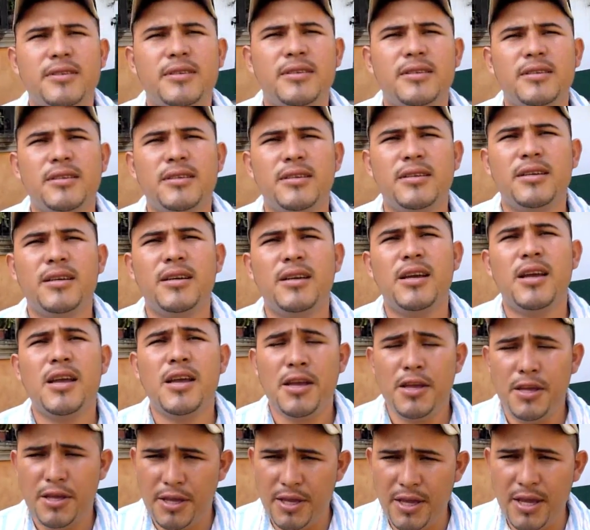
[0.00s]
here in
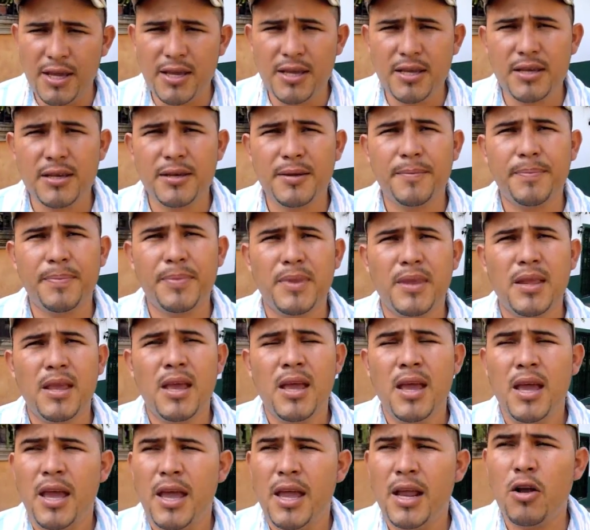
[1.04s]
Copan, what could they do?
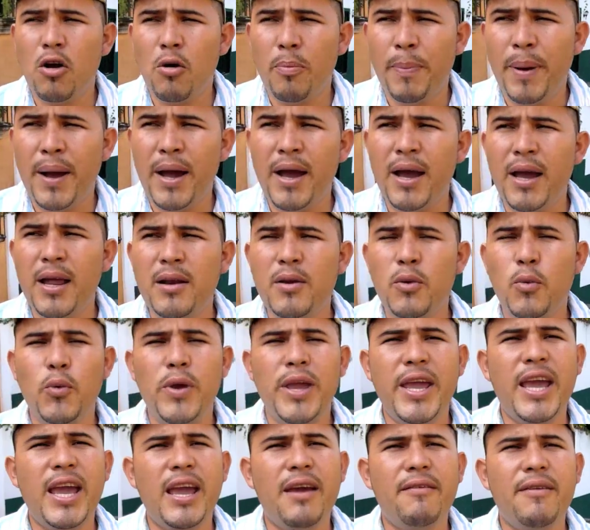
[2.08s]
In Copan,
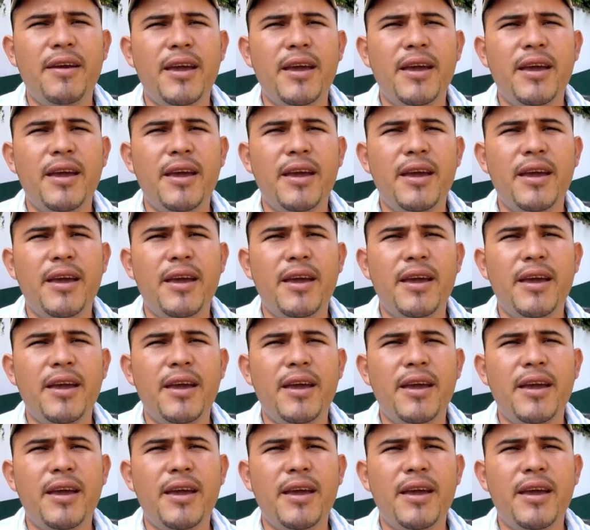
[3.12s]
we have